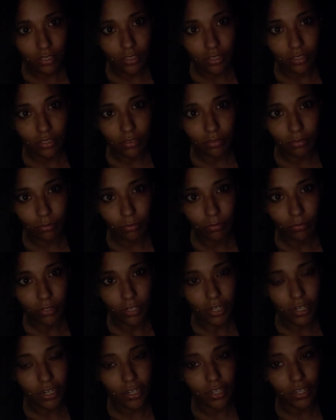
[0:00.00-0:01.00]
to
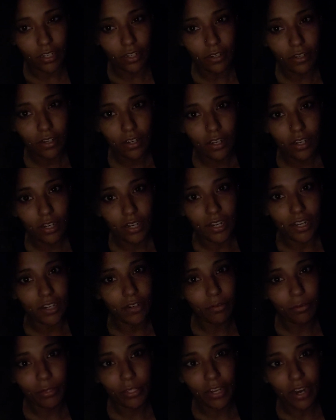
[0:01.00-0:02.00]
I I
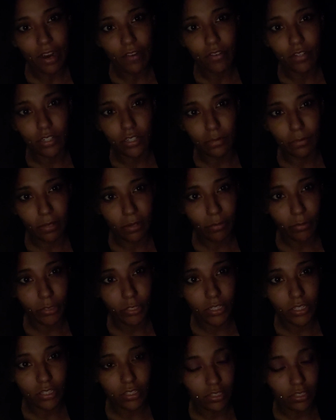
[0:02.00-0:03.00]
don't really have a good memory,